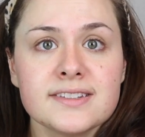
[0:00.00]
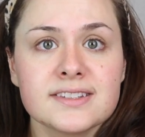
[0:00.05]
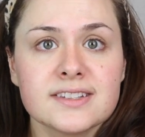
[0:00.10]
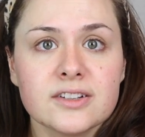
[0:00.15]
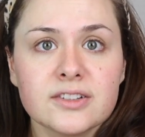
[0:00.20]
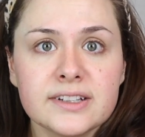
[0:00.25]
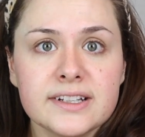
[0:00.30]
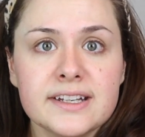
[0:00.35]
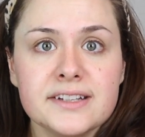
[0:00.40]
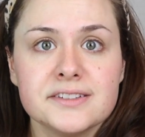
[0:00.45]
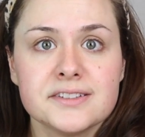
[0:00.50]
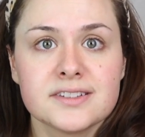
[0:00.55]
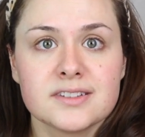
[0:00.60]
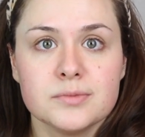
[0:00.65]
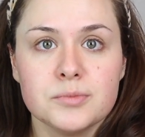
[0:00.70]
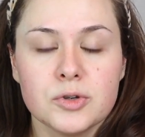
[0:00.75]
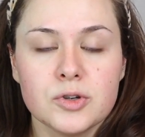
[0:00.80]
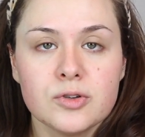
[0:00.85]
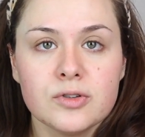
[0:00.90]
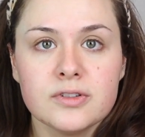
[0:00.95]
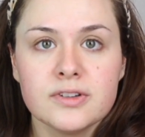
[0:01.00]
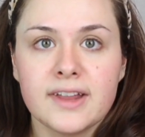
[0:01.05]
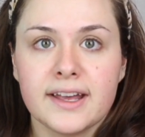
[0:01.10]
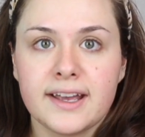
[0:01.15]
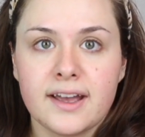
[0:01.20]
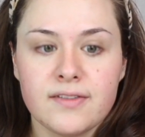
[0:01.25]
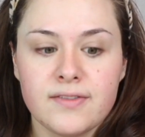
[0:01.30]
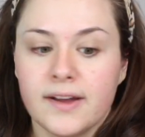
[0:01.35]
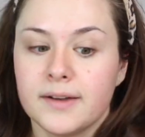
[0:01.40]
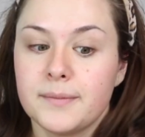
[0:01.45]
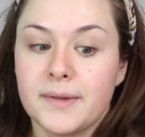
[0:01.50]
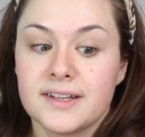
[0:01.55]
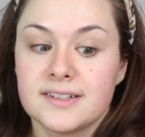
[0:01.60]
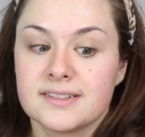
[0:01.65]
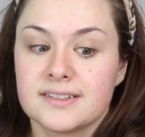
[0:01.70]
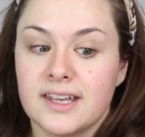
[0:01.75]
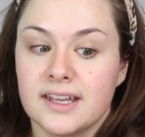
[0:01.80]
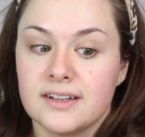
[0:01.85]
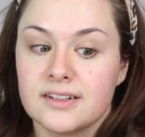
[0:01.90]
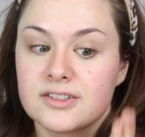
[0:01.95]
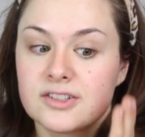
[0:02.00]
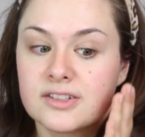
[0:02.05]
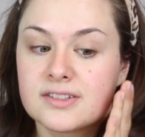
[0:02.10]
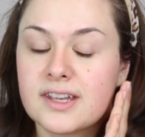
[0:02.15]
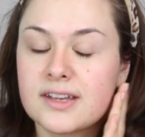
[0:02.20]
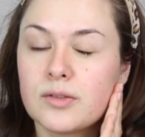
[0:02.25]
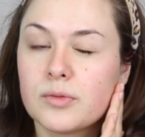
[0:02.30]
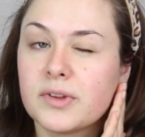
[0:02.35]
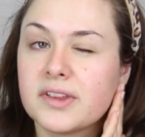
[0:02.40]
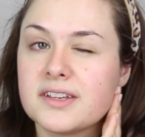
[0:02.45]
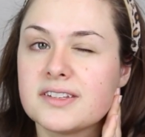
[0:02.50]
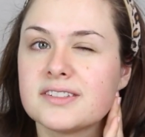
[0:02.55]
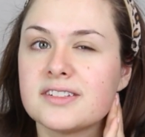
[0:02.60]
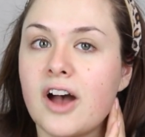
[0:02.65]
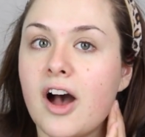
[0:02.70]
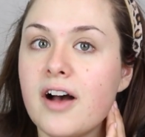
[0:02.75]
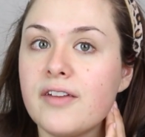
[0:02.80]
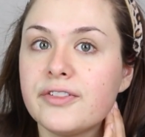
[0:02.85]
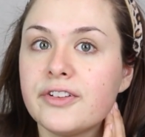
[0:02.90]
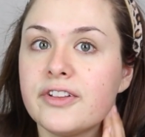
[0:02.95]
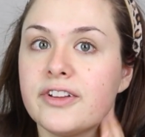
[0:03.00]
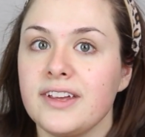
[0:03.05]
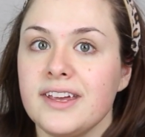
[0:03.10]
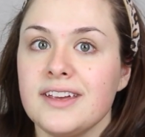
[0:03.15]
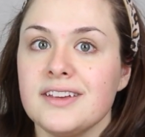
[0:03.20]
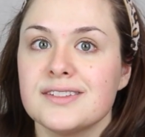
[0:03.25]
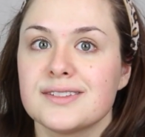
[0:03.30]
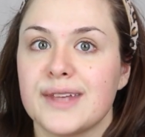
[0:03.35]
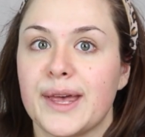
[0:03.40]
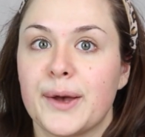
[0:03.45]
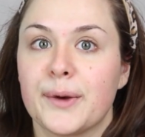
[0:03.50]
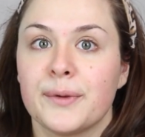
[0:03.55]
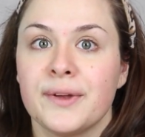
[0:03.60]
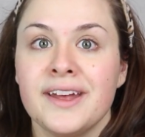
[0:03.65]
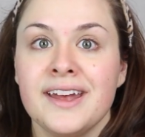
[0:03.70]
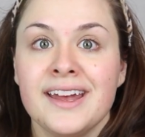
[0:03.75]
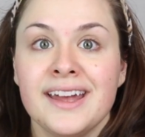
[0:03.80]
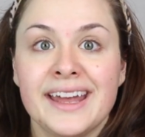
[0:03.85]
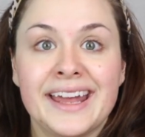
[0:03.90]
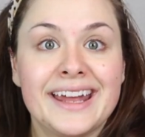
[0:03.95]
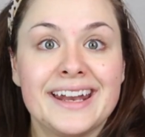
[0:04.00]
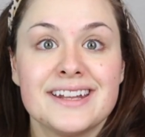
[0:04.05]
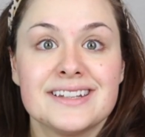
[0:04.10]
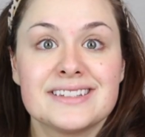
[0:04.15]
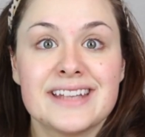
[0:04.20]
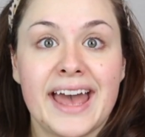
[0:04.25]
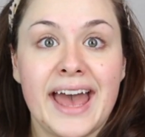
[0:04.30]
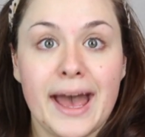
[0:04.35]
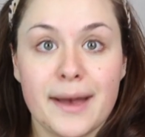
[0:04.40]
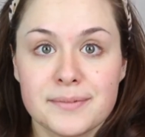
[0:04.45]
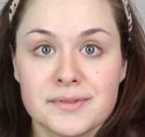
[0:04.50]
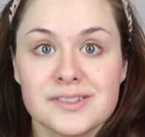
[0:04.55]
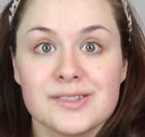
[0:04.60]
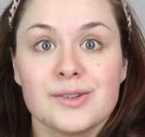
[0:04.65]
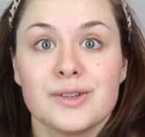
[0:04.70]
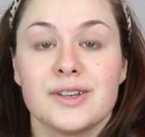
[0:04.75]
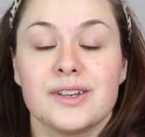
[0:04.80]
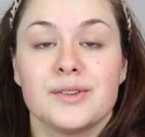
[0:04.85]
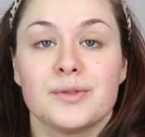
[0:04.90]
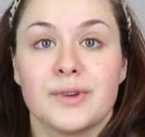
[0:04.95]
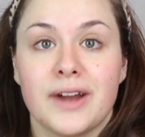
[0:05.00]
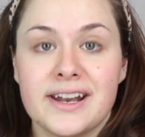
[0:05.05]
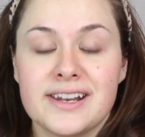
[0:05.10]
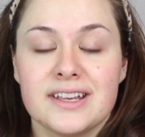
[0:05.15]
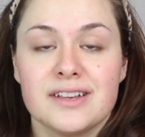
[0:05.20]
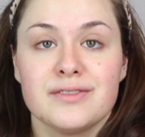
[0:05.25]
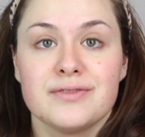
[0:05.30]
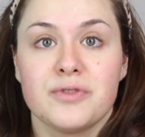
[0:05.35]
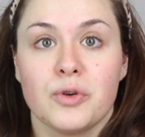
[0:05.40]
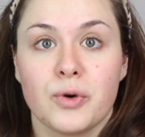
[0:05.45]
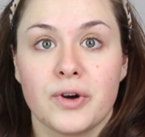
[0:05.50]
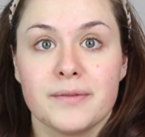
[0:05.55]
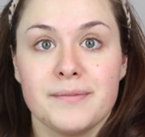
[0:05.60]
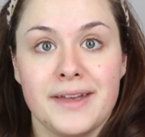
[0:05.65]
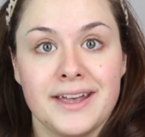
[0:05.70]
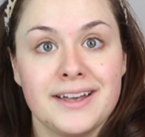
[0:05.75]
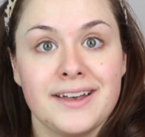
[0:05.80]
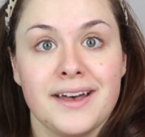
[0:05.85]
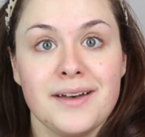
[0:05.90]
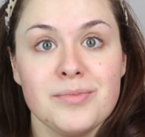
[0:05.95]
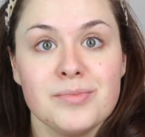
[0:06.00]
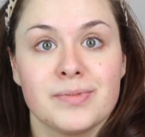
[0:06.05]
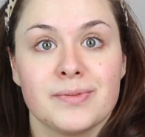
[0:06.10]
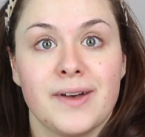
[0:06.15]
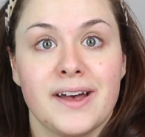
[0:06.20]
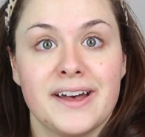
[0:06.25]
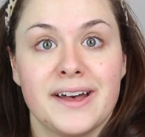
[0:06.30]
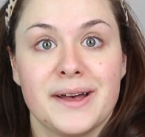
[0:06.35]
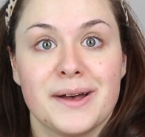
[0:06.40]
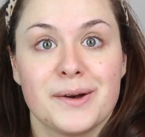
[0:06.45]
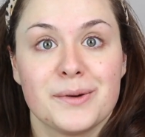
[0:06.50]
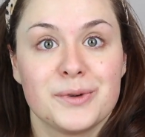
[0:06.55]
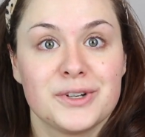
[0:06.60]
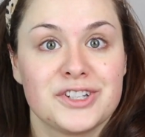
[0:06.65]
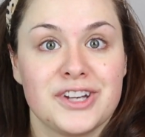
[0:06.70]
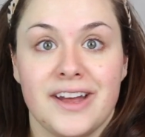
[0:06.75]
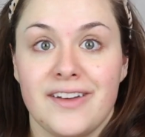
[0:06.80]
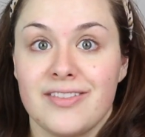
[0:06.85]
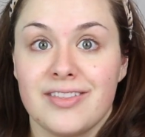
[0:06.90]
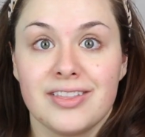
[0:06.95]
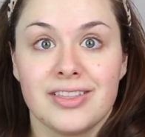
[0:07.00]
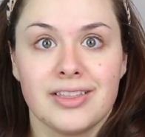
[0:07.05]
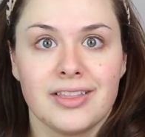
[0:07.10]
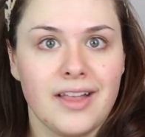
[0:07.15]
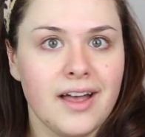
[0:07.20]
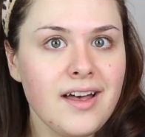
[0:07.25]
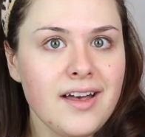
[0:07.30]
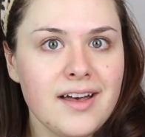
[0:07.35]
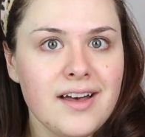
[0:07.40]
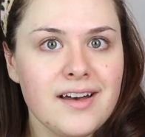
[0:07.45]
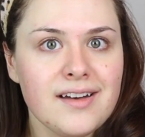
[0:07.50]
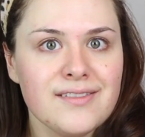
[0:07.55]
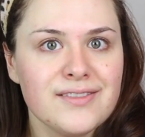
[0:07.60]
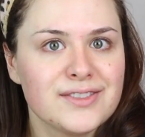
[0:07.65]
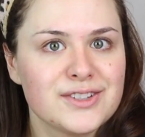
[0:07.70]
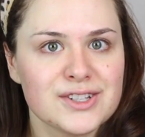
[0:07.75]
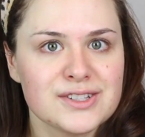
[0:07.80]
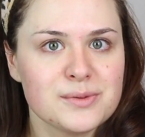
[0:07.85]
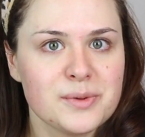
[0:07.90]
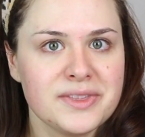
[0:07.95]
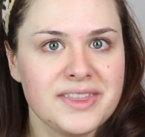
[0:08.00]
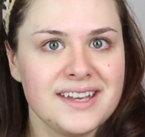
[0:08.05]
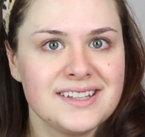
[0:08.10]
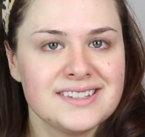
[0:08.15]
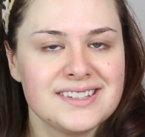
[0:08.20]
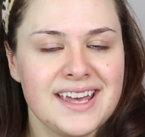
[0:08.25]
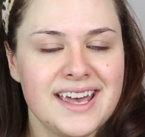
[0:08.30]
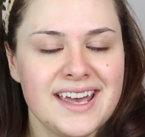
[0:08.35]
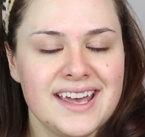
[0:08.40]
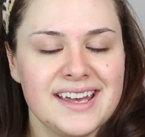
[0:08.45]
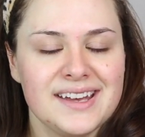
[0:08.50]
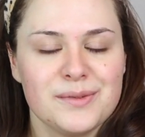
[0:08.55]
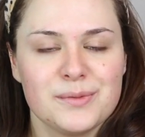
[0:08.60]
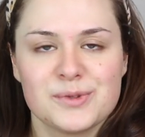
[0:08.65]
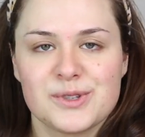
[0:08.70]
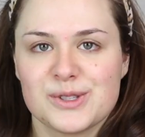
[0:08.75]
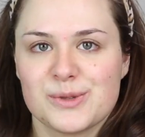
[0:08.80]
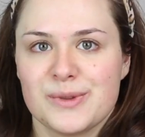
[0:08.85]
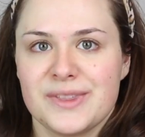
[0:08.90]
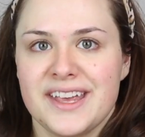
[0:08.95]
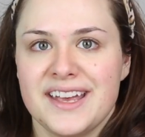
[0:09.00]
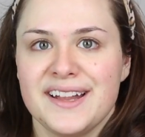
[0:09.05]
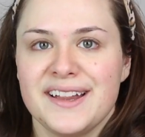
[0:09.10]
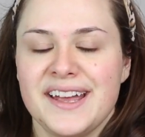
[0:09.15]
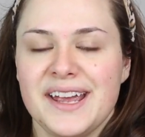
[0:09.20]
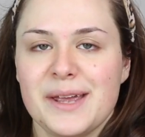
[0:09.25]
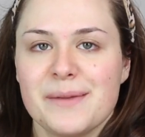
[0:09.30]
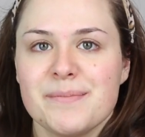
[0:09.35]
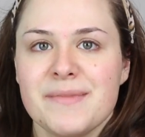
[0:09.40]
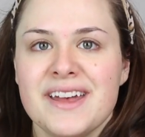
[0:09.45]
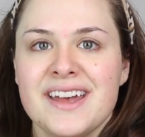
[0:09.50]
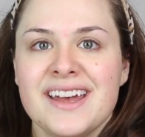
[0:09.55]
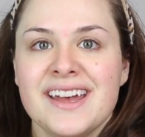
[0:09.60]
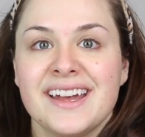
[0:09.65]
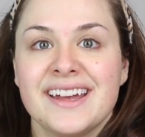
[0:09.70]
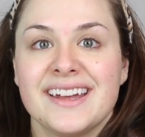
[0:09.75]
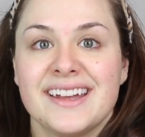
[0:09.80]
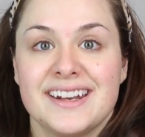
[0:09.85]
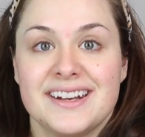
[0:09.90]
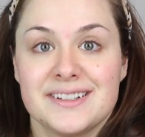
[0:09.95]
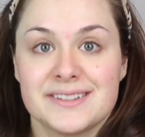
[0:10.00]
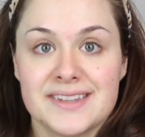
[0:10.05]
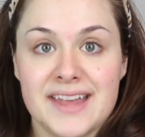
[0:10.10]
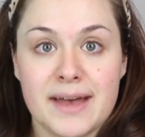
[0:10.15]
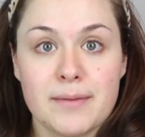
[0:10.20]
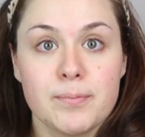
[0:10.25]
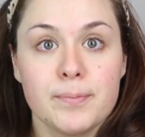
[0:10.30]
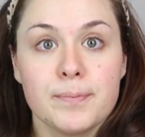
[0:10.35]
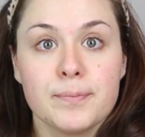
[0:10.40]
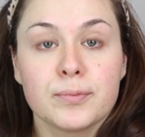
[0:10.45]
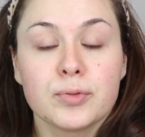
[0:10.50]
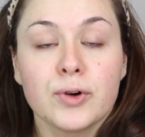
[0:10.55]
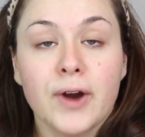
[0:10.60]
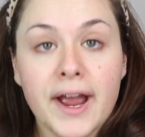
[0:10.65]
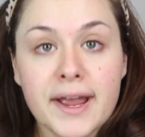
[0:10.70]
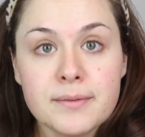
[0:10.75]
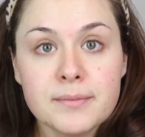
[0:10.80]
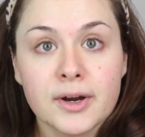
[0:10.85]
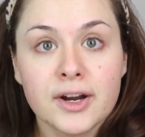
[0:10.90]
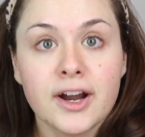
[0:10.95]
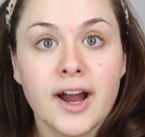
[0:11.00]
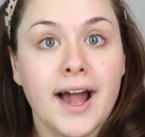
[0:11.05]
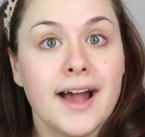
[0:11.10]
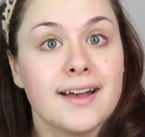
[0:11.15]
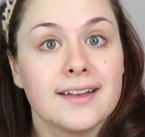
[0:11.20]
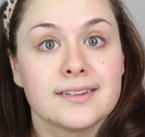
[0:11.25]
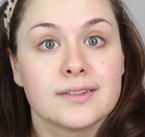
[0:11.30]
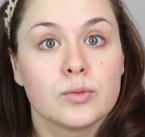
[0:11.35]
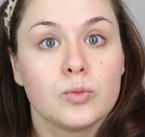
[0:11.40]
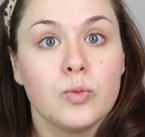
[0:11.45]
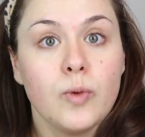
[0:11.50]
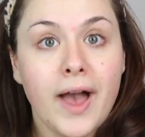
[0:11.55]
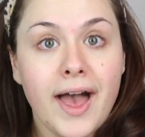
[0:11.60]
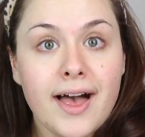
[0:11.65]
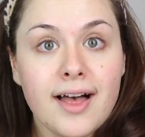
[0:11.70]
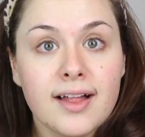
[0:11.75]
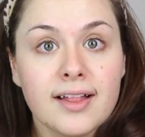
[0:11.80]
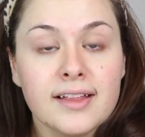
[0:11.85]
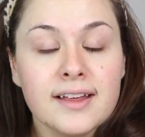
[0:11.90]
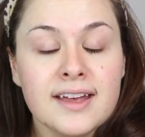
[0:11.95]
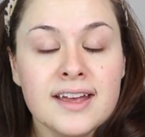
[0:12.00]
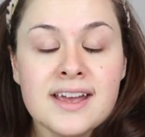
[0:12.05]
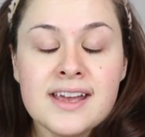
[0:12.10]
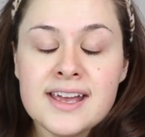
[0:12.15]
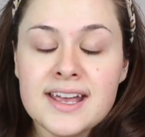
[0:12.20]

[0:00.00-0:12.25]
silky and smooth. Like I find my skin is just like really soft looking, so it is absolutely ready for makeup, which I love. Just what they say, just what they claim. It is that primer as well.